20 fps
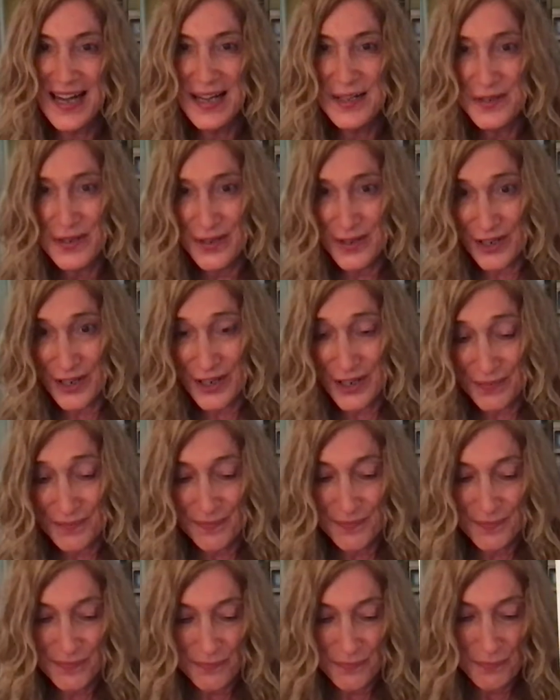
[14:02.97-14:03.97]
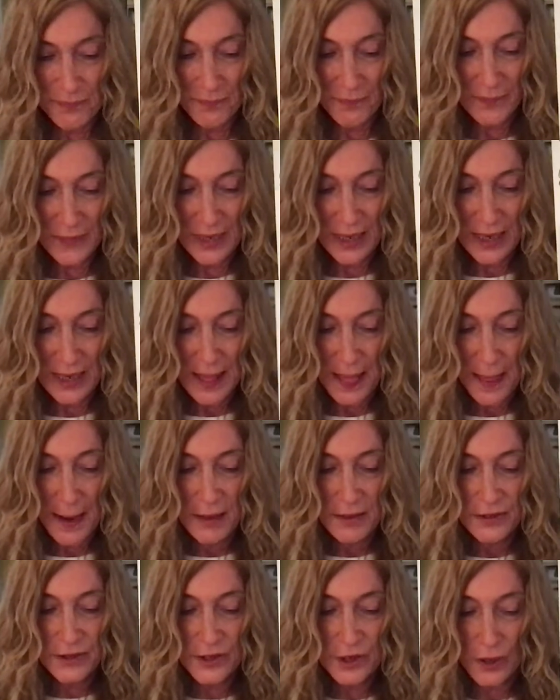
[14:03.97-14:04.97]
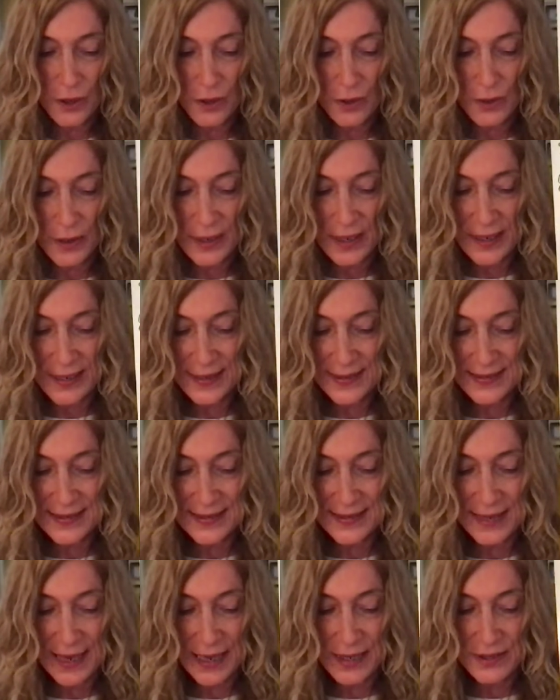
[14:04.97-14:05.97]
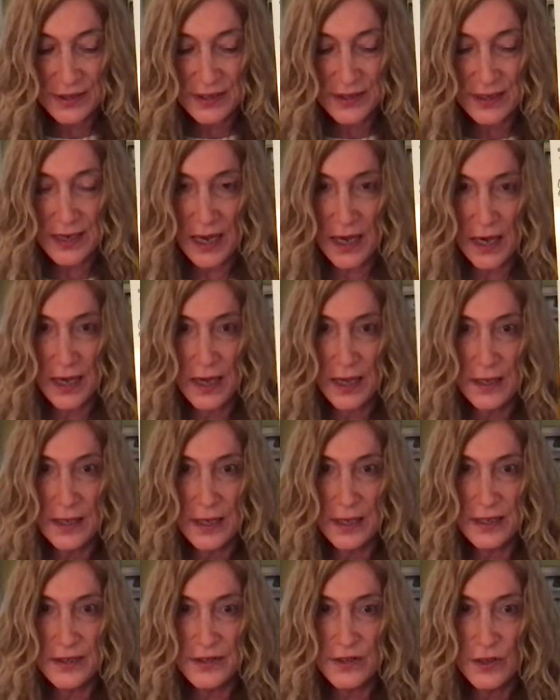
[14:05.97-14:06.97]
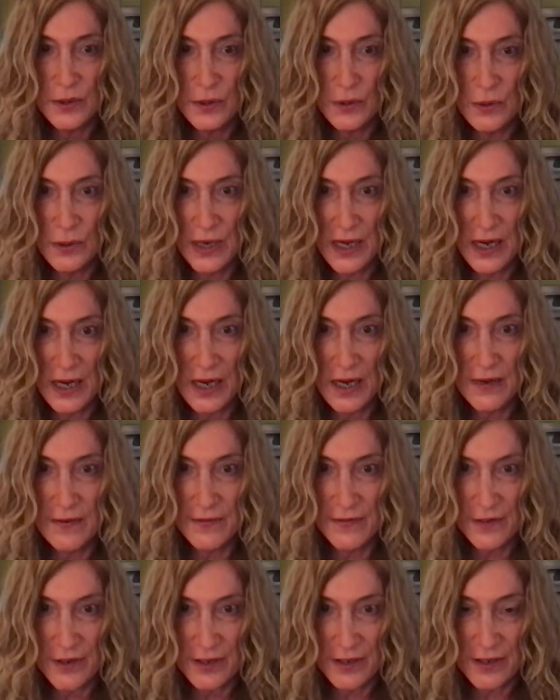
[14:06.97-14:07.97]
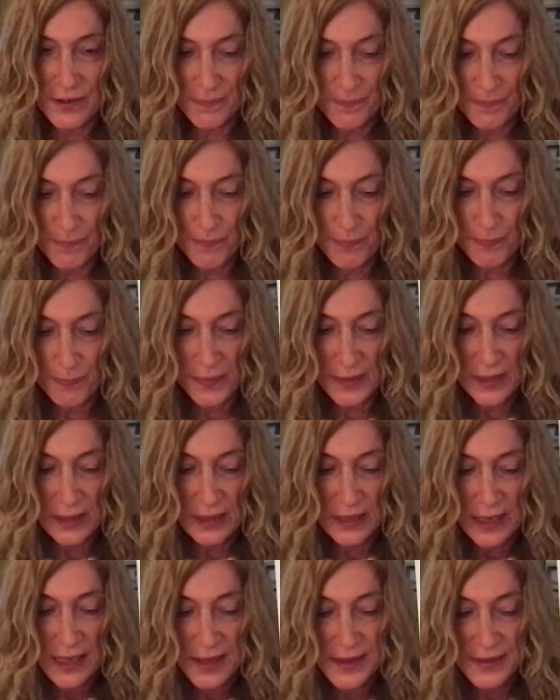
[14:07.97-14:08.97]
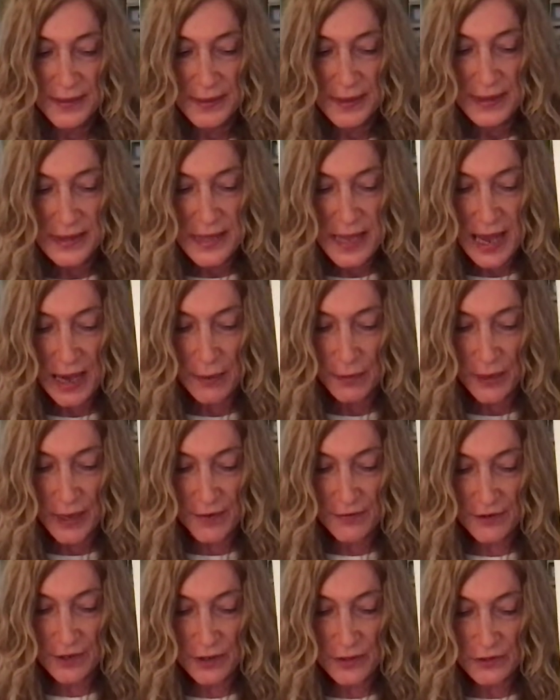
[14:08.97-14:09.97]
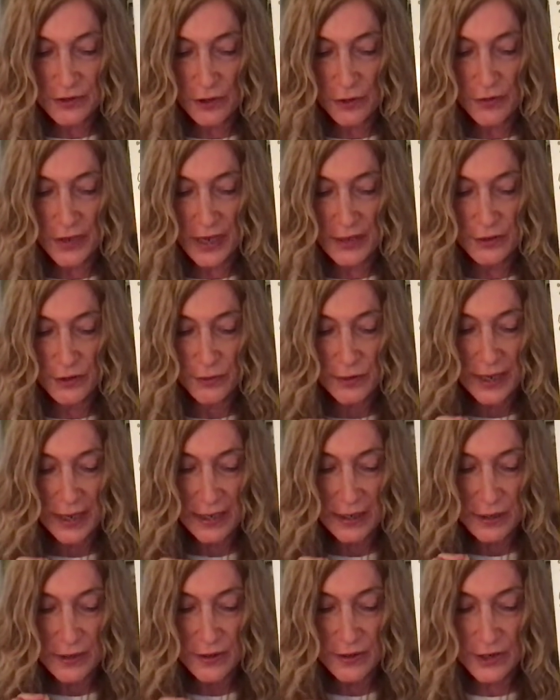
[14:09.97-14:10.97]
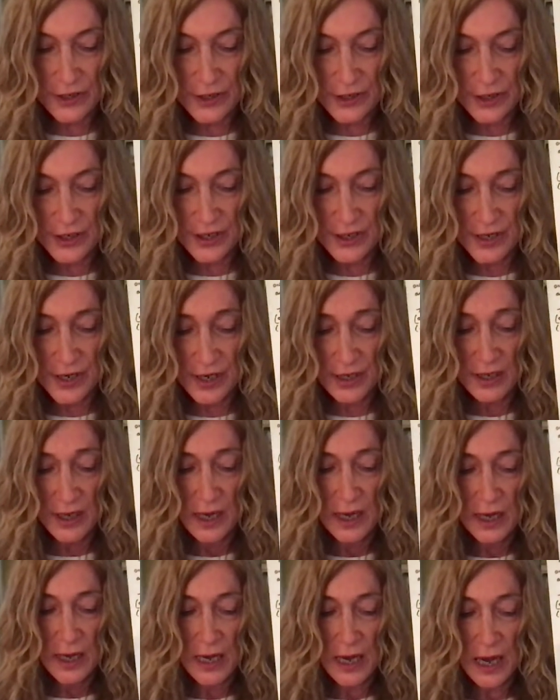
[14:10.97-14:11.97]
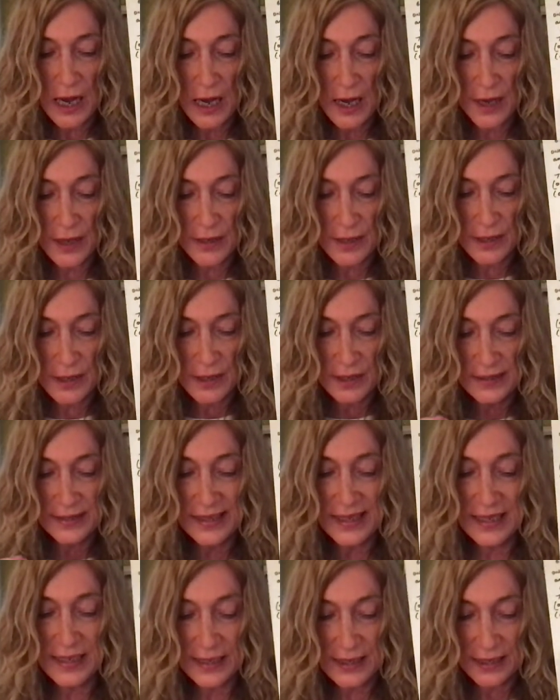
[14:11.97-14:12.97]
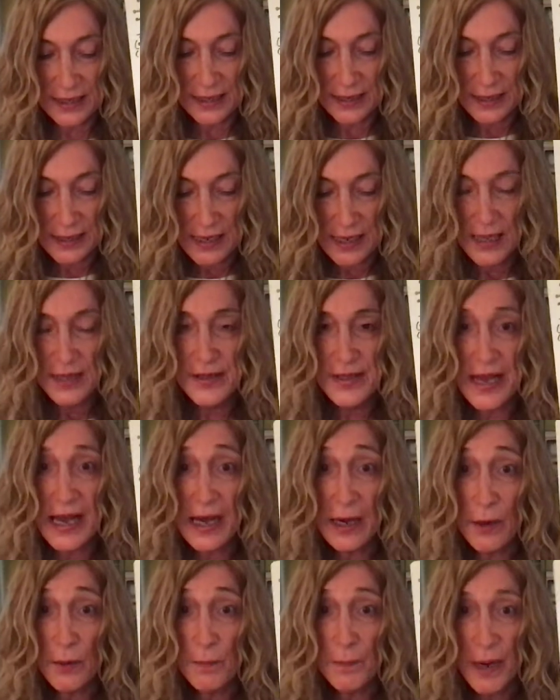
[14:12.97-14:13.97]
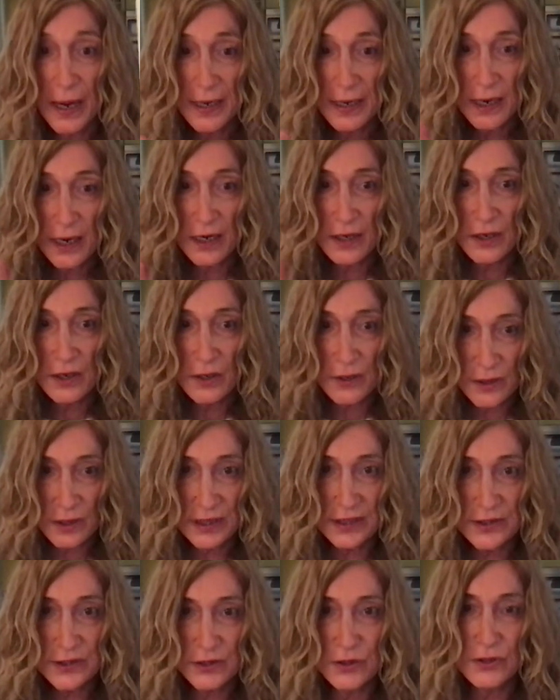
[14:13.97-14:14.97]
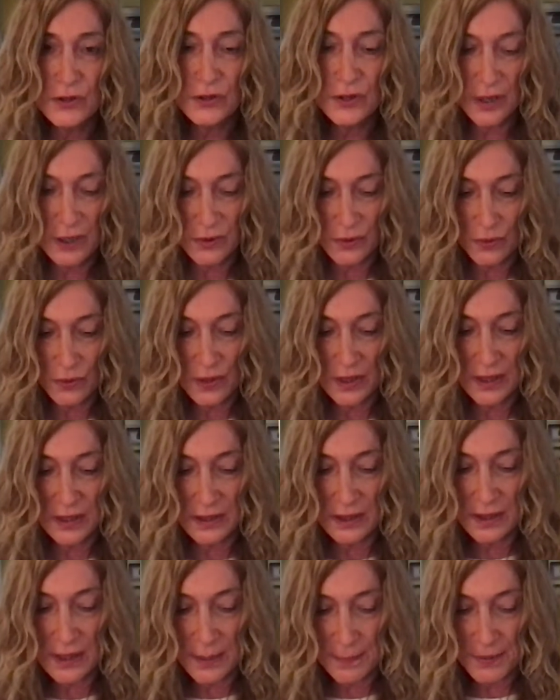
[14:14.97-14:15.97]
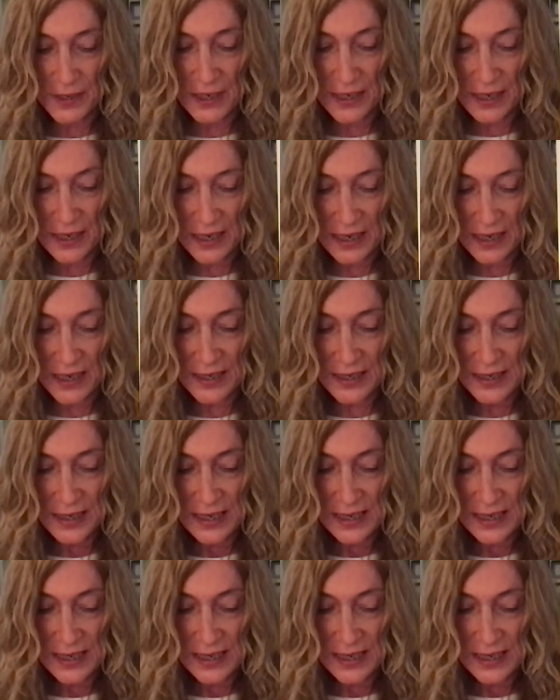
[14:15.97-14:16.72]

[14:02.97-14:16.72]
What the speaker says: and R. So, in a sense, A is the Guna of R. However, so then you get Krishna A-ti. Now, by our current sutra, Uranraparaha,